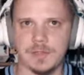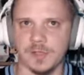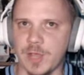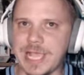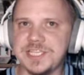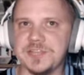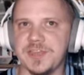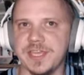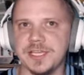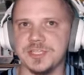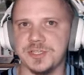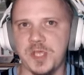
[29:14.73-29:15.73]
And the crazy
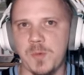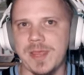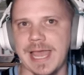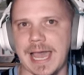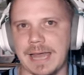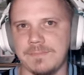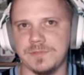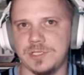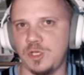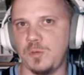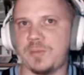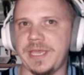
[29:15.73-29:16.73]
thing is, too, we got
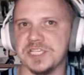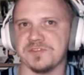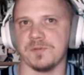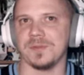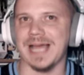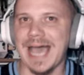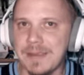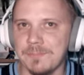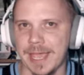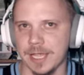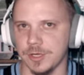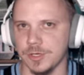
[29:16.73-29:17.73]
2 picks from
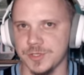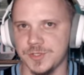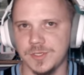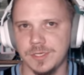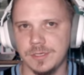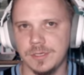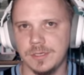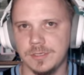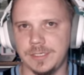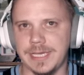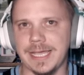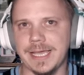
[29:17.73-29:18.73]
linebackers.
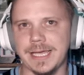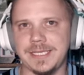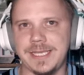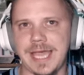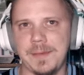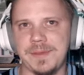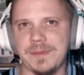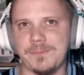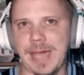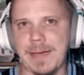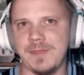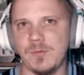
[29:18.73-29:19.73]
Yaya Diaby and
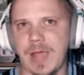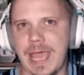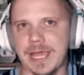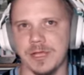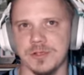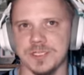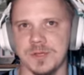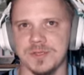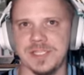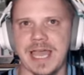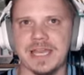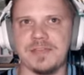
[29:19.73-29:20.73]
Bobby Wagner. So
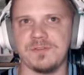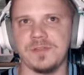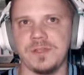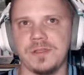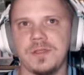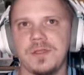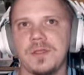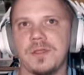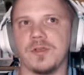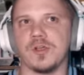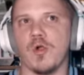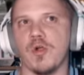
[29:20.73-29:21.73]
it's not even
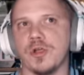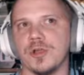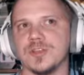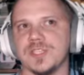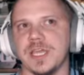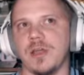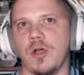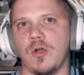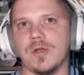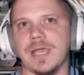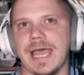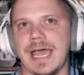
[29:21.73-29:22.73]
the corners. And,
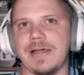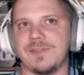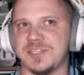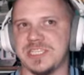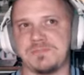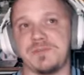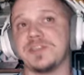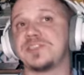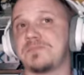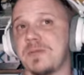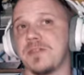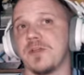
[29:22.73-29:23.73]
oh, God, this
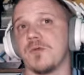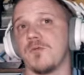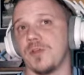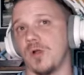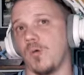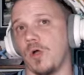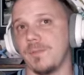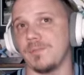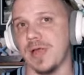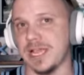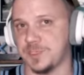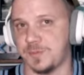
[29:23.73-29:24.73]
has been their one
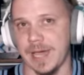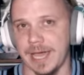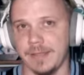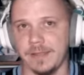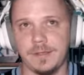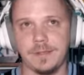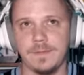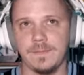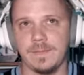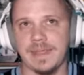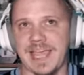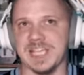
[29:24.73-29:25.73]
bright spot
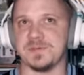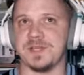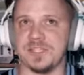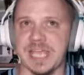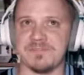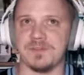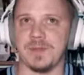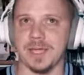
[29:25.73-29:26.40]
has been David